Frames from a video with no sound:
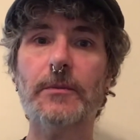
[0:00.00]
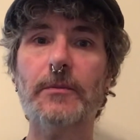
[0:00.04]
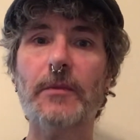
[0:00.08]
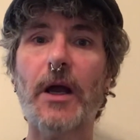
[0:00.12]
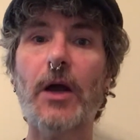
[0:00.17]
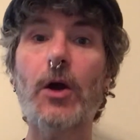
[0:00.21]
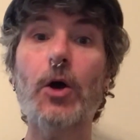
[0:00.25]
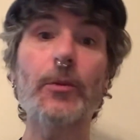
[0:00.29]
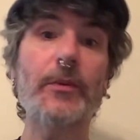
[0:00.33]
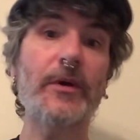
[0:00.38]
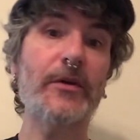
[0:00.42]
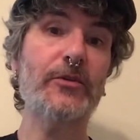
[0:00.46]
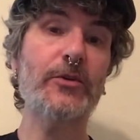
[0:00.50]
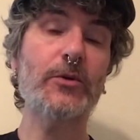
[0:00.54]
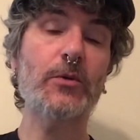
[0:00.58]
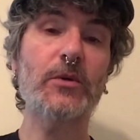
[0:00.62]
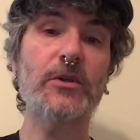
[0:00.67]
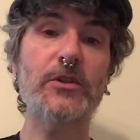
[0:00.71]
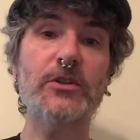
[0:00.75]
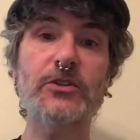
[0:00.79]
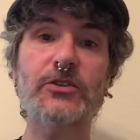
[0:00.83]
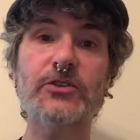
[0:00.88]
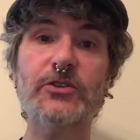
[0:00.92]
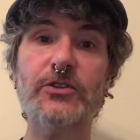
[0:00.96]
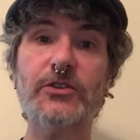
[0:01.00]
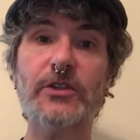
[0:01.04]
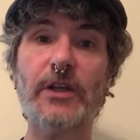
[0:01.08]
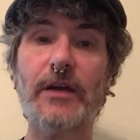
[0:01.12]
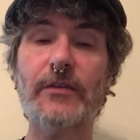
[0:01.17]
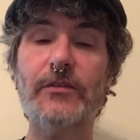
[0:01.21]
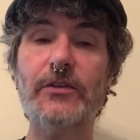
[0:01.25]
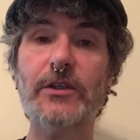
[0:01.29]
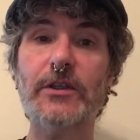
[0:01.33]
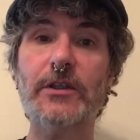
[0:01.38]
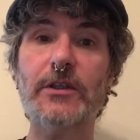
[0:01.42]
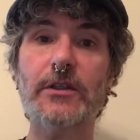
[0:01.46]
I hope everyone is
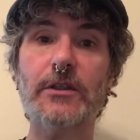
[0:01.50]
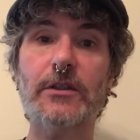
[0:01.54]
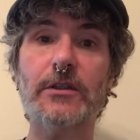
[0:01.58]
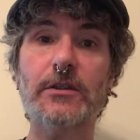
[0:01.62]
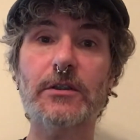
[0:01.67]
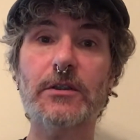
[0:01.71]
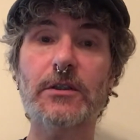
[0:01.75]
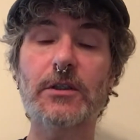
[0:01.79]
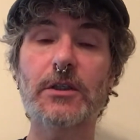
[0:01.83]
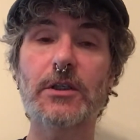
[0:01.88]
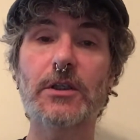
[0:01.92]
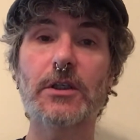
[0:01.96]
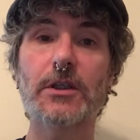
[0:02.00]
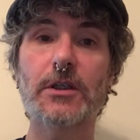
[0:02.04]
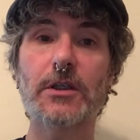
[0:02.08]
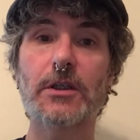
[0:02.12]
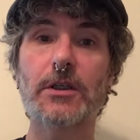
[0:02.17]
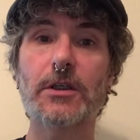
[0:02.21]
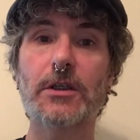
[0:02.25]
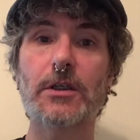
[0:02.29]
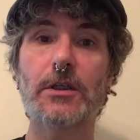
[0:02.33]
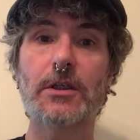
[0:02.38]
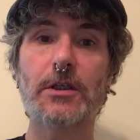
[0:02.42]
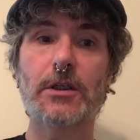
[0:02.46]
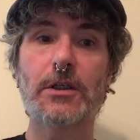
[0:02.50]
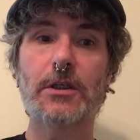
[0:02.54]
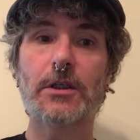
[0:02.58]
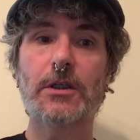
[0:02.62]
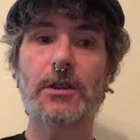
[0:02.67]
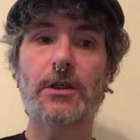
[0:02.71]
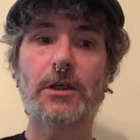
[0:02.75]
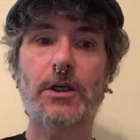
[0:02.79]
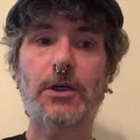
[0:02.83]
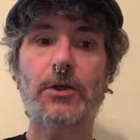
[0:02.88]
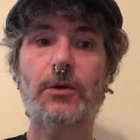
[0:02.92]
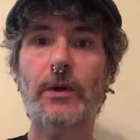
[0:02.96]
having a
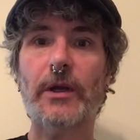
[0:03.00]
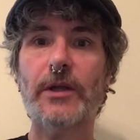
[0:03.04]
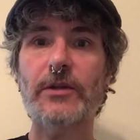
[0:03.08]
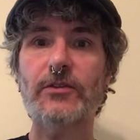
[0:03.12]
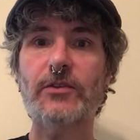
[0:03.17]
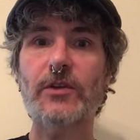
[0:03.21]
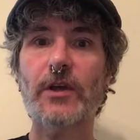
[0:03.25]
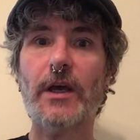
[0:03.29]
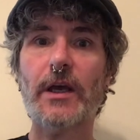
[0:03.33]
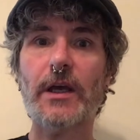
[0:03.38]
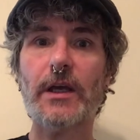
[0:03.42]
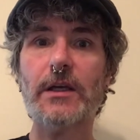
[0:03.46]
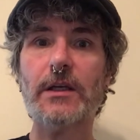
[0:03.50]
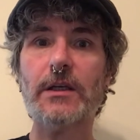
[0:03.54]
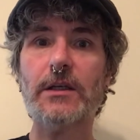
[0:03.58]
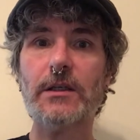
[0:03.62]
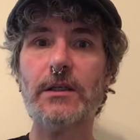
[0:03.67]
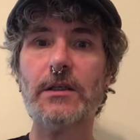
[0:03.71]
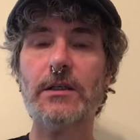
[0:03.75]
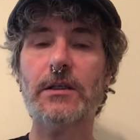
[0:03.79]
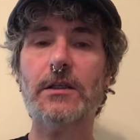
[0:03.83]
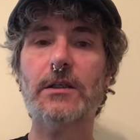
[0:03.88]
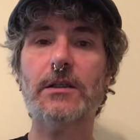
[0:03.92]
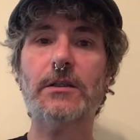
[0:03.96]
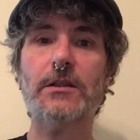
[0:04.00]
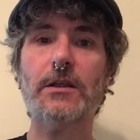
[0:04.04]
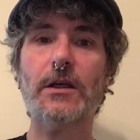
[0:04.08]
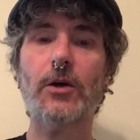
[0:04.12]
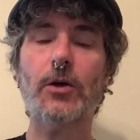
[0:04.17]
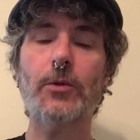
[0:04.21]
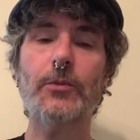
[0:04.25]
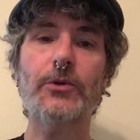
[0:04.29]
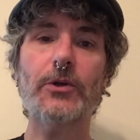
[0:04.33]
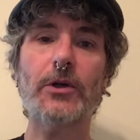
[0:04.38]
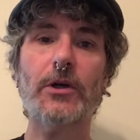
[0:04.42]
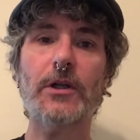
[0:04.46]
great day, and I
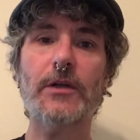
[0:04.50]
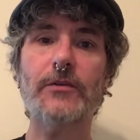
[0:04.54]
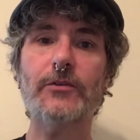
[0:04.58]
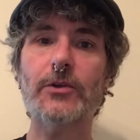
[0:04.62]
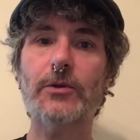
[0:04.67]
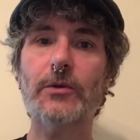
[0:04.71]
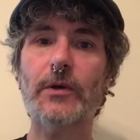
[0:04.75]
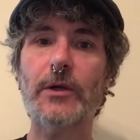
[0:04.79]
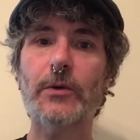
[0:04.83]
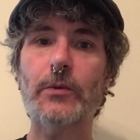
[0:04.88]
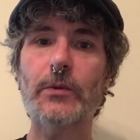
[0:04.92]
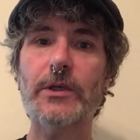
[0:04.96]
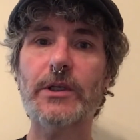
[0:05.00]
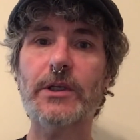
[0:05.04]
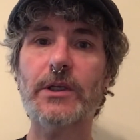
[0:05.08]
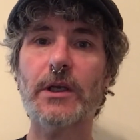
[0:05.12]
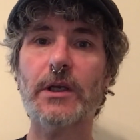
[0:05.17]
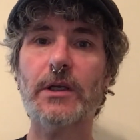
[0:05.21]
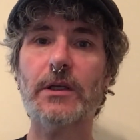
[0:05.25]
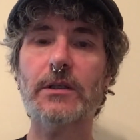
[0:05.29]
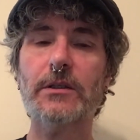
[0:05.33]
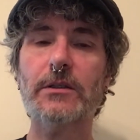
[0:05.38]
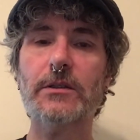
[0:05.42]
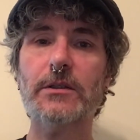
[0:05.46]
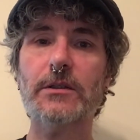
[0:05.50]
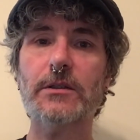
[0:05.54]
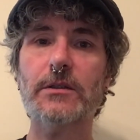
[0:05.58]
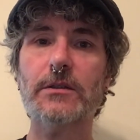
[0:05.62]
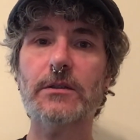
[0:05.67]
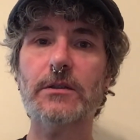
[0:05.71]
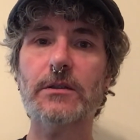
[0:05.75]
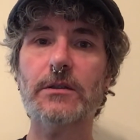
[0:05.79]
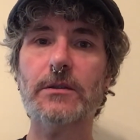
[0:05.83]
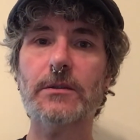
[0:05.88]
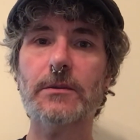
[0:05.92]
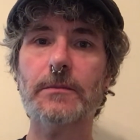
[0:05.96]
hope you all have a great weekend,
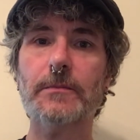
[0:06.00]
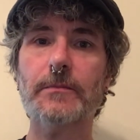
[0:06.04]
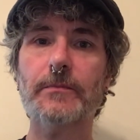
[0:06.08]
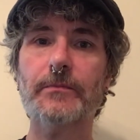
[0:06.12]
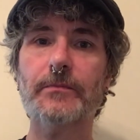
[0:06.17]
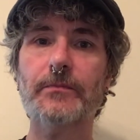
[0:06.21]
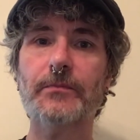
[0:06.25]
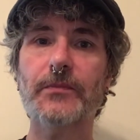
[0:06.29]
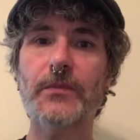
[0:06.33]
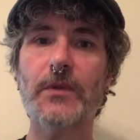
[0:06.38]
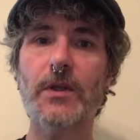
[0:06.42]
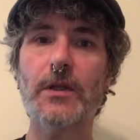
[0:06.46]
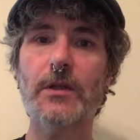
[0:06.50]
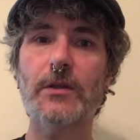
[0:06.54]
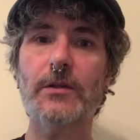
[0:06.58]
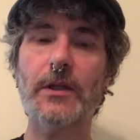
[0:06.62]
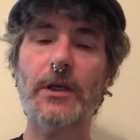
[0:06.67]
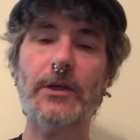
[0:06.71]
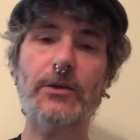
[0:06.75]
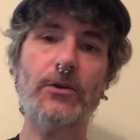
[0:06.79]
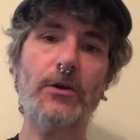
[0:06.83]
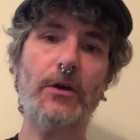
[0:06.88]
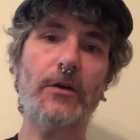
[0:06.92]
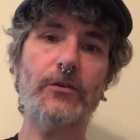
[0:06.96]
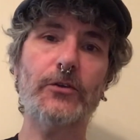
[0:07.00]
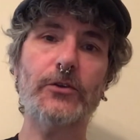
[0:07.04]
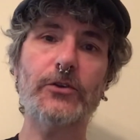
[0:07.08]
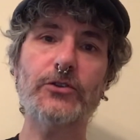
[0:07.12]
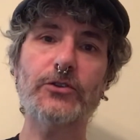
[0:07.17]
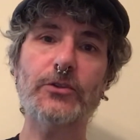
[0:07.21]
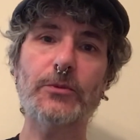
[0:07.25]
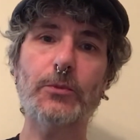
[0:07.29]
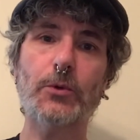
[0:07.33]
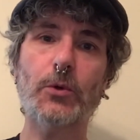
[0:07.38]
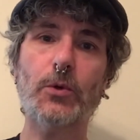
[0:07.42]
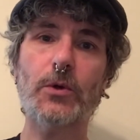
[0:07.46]
and thank you all for your
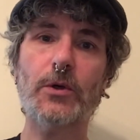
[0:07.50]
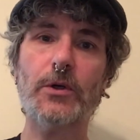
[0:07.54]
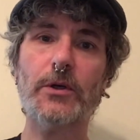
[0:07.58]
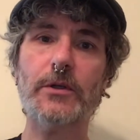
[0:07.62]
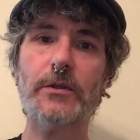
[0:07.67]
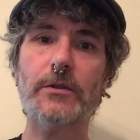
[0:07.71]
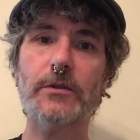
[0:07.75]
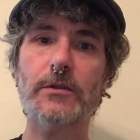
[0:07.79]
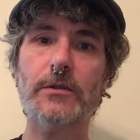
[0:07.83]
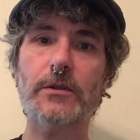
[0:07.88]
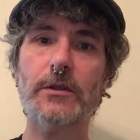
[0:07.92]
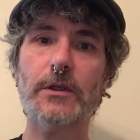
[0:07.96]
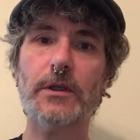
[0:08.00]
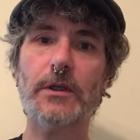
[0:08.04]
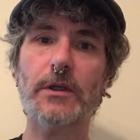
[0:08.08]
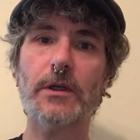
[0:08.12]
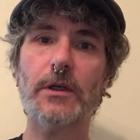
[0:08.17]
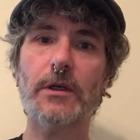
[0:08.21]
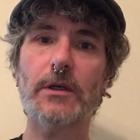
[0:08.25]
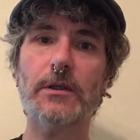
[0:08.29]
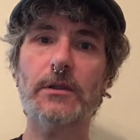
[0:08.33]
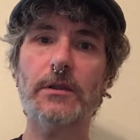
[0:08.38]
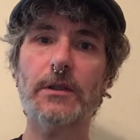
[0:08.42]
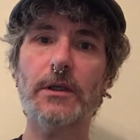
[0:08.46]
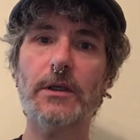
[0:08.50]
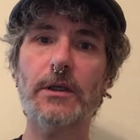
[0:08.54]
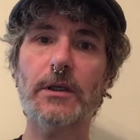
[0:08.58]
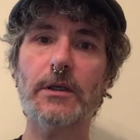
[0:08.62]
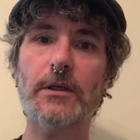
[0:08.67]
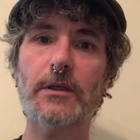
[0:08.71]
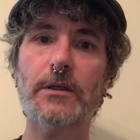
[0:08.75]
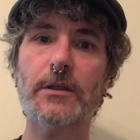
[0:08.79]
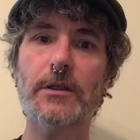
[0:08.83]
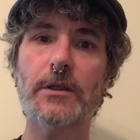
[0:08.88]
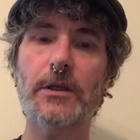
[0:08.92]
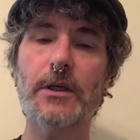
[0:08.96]
support, and
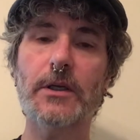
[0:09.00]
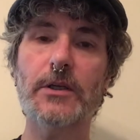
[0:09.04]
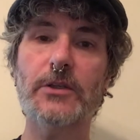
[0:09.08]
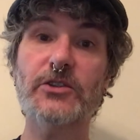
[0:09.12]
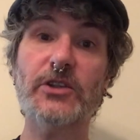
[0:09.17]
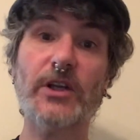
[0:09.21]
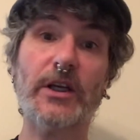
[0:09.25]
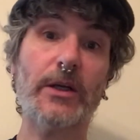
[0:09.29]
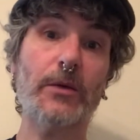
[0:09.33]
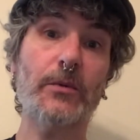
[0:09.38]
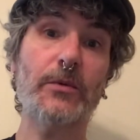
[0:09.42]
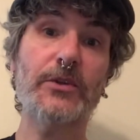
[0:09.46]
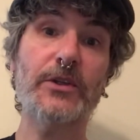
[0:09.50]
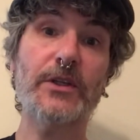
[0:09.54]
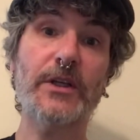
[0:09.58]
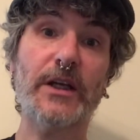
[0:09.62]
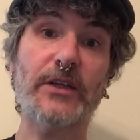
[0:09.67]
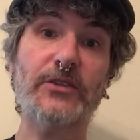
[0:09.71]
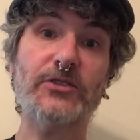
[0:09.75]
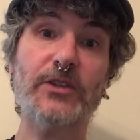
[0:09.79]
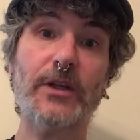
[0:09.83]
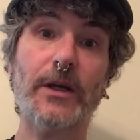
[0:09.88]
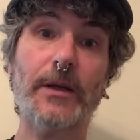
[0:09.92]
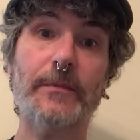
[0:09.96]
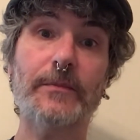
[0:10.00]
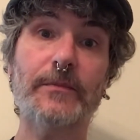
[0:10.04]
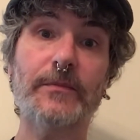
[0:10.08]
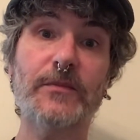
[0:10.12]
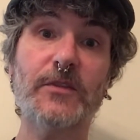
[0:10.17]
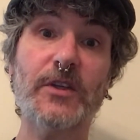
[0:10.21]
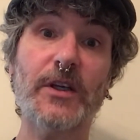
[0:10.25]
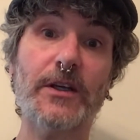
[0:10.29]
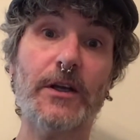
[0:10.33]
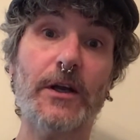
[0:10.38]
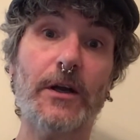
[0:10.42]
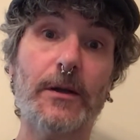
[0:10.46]
I'll check in with you next time.
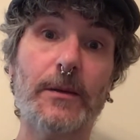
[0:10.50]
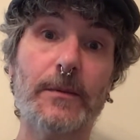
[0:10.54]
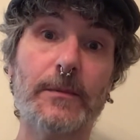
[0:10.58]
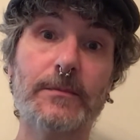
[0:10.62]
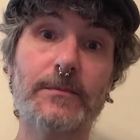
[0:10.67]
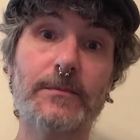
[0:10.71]
Take care.